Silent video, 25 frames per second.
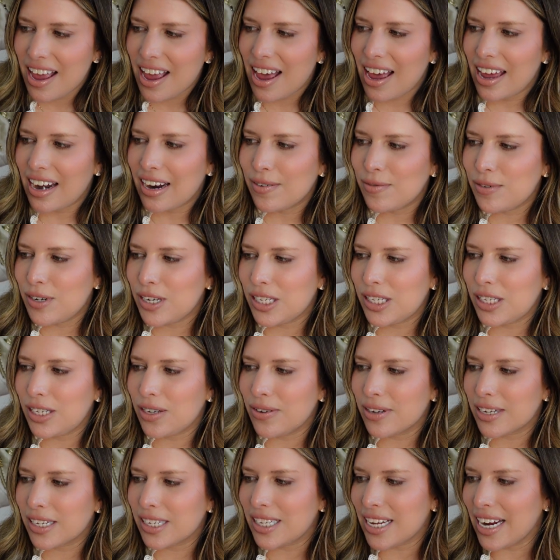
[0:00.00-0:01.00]
And I'm just so
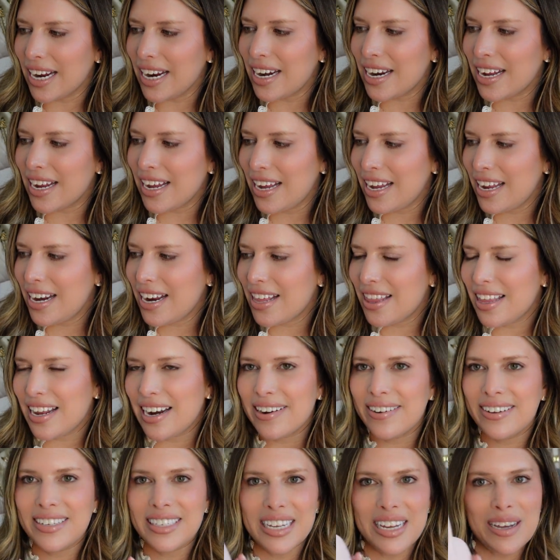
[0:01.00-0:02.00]
excited that
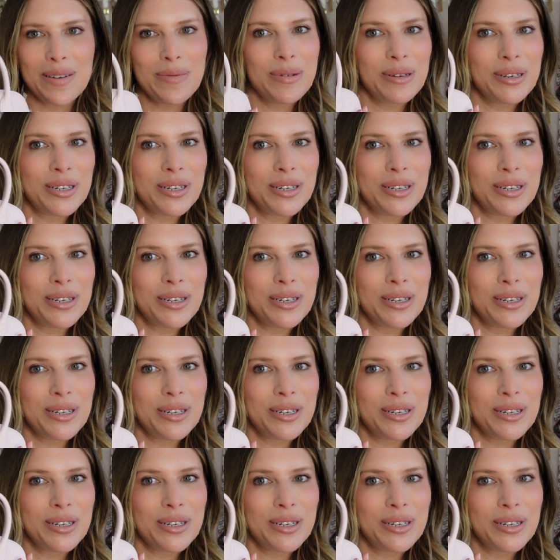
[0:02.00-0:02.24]
I was able